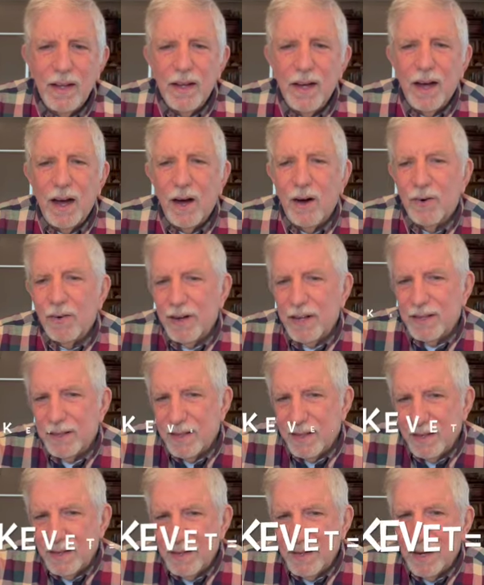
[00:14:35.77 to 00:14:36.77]
Oh, and
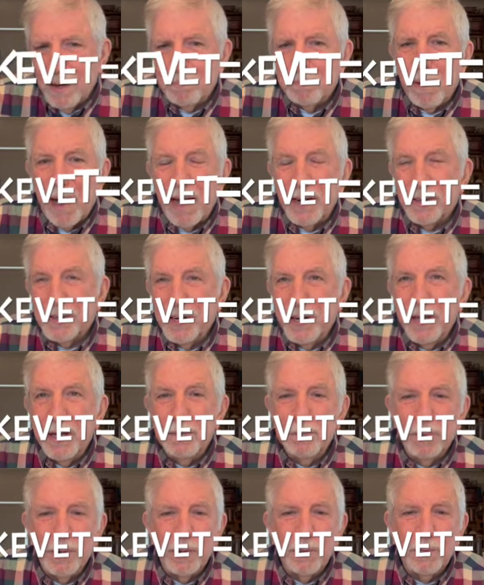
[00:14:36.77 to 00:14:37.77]
the modern
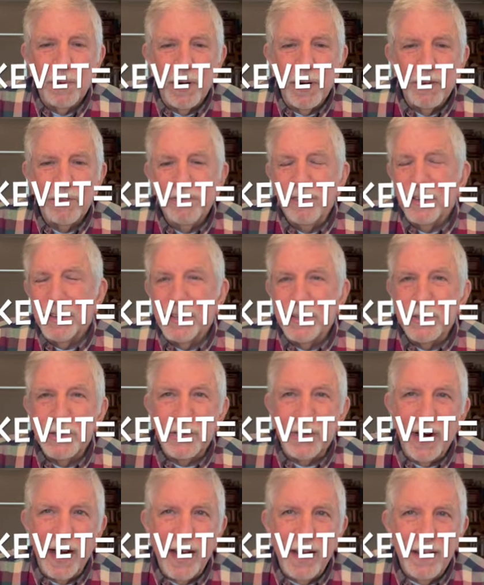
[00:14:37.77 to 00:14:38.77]
Hebrew word for the
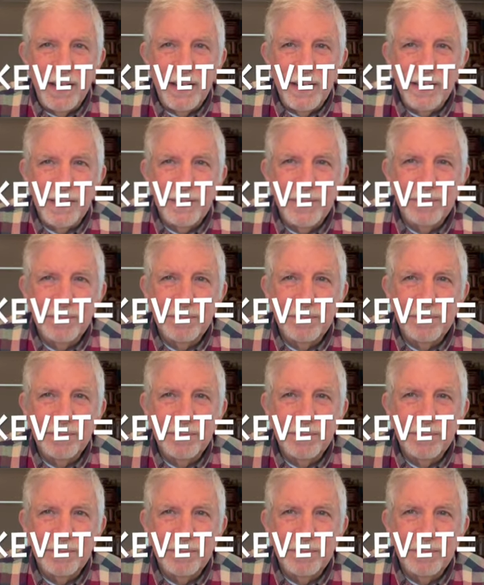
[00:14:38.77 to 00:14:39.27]
train,